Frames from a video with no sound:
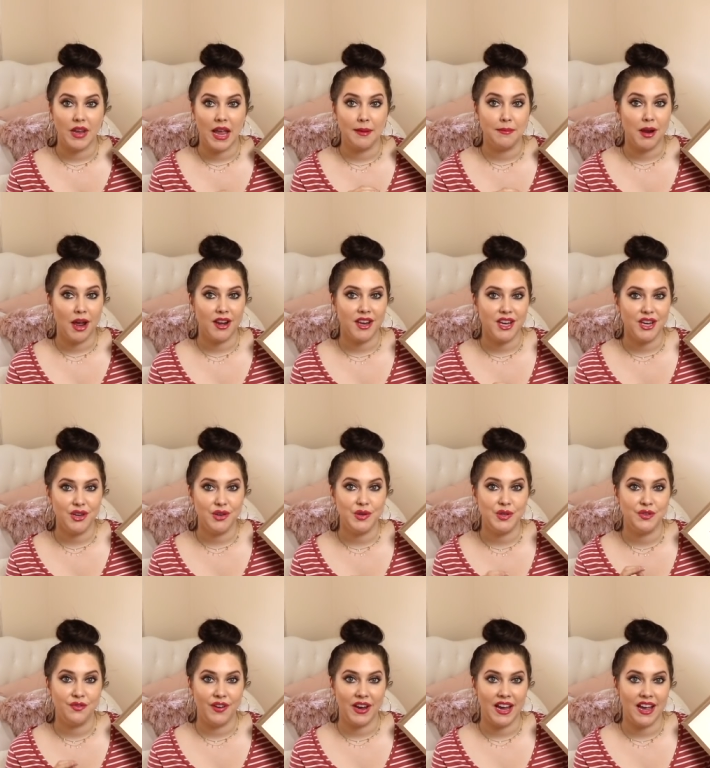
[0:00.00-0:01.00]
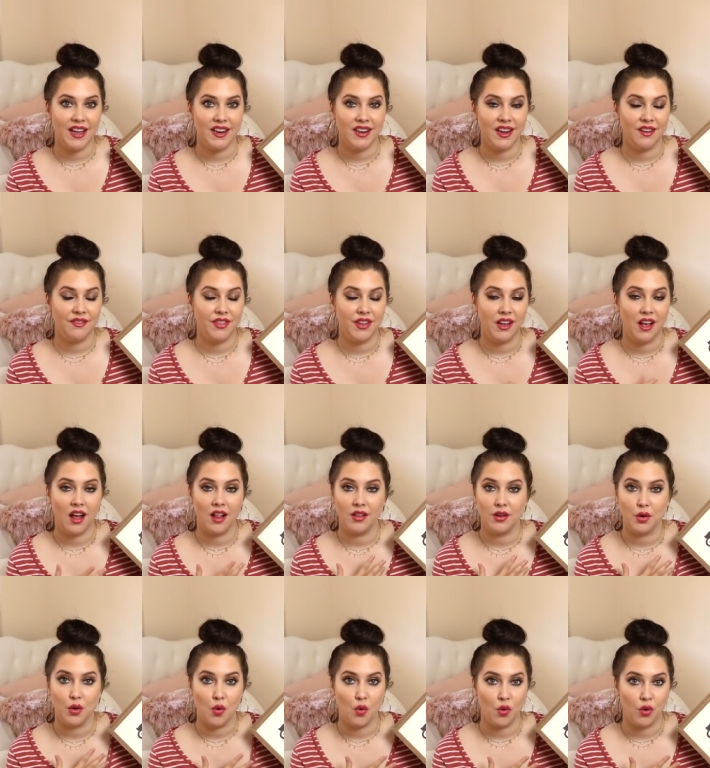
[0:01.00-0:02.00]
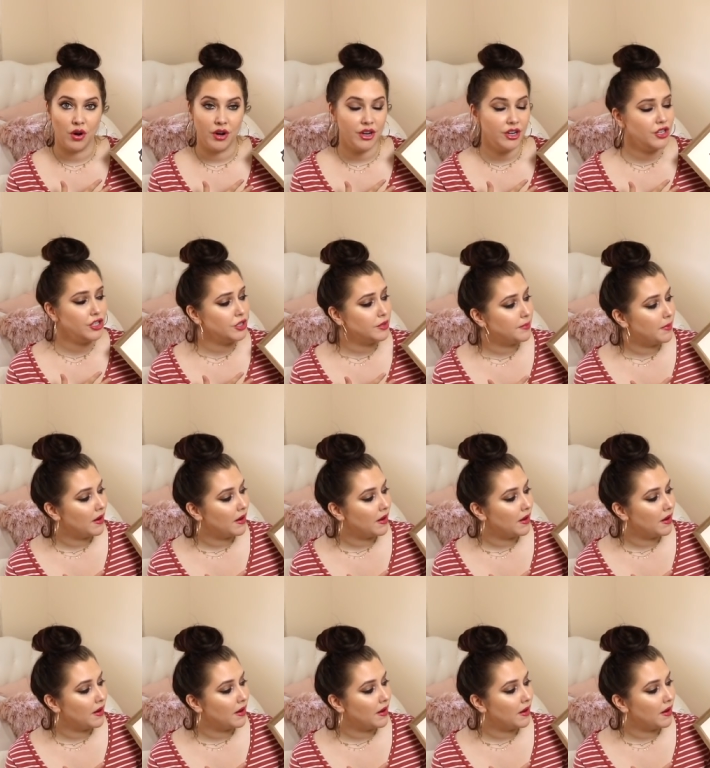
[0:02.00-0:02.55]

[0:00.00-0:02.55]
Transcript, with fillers: I'm not a huge fan of the color orange,